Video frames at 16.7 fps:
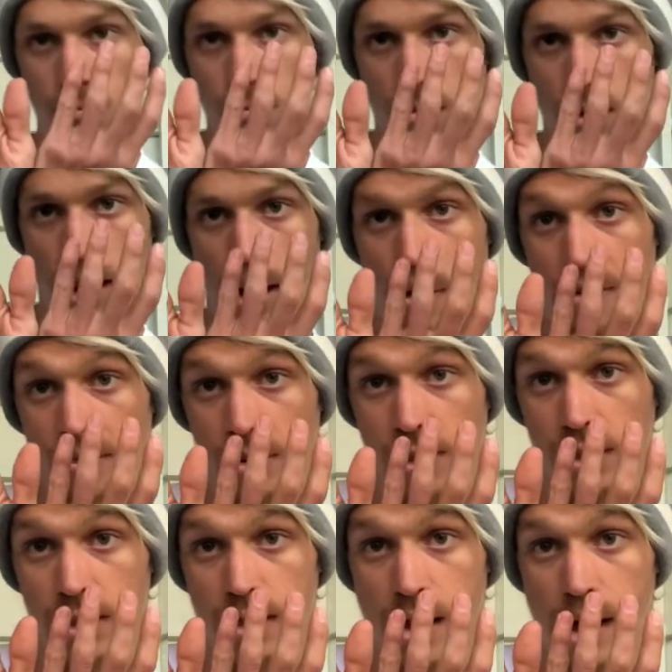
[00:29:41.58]
However I
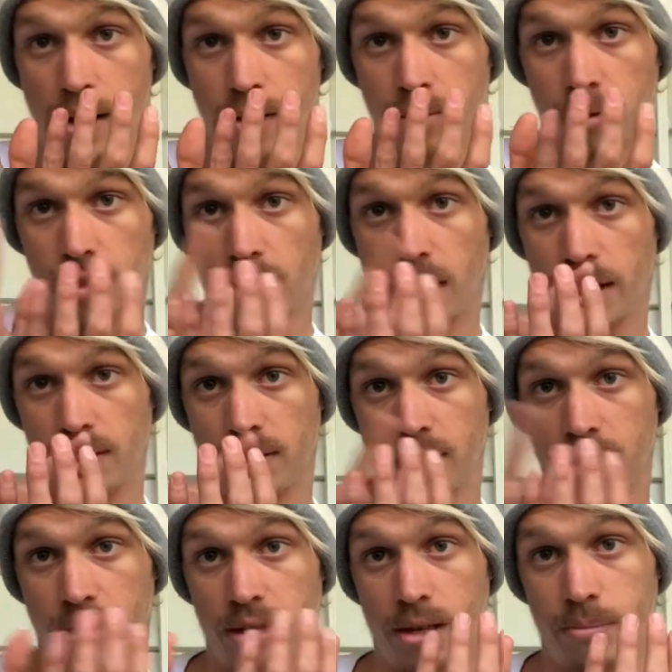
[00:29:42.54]
did that, I started at
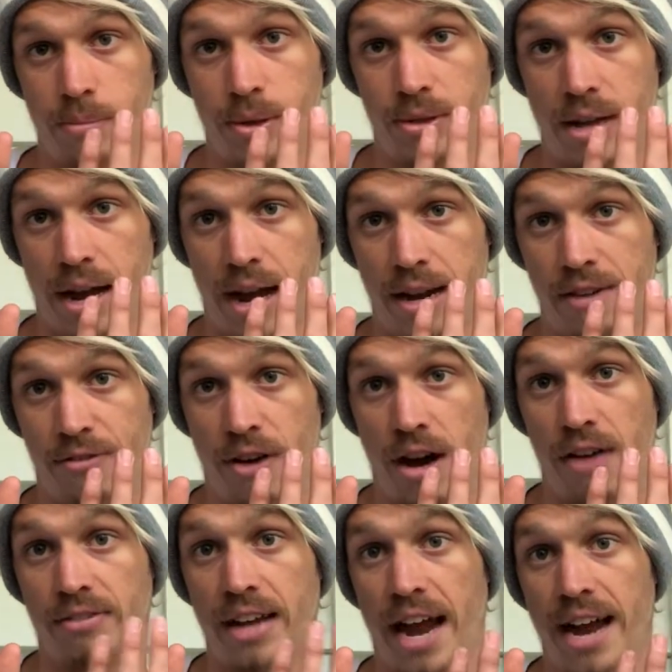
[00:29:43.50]
60, I built to
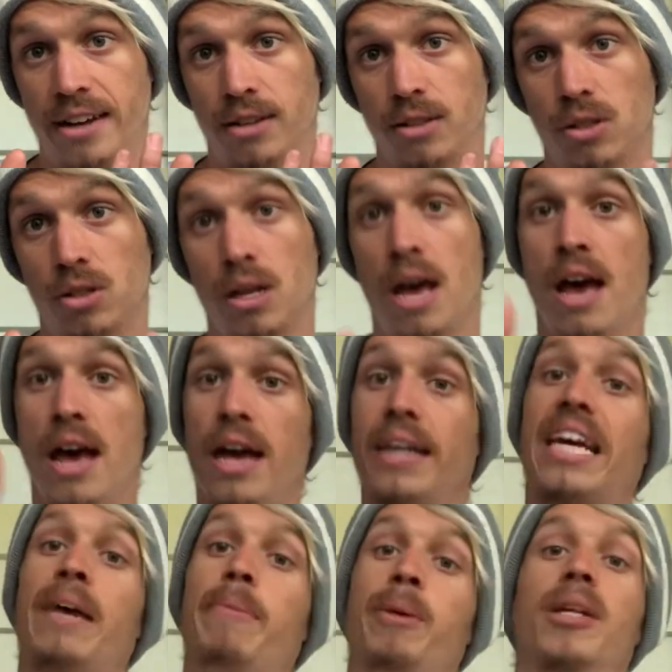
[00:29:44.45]
85 cadence.
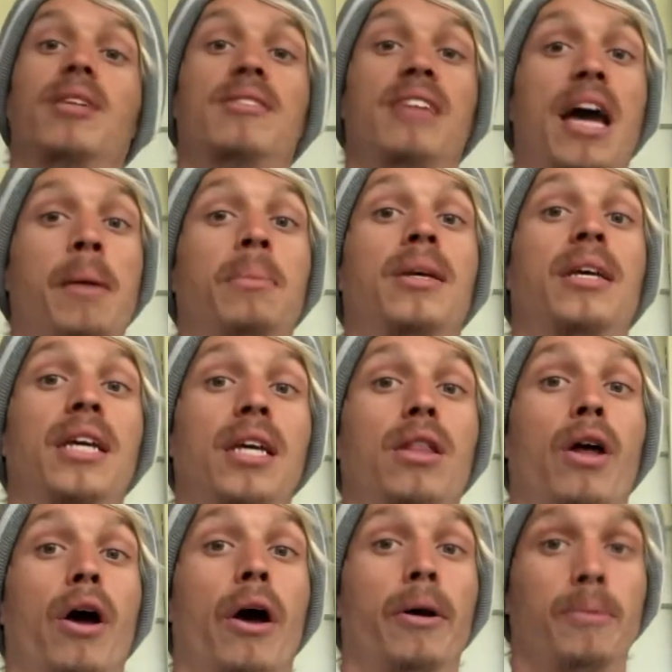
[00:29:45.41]
Keeping the same gear though.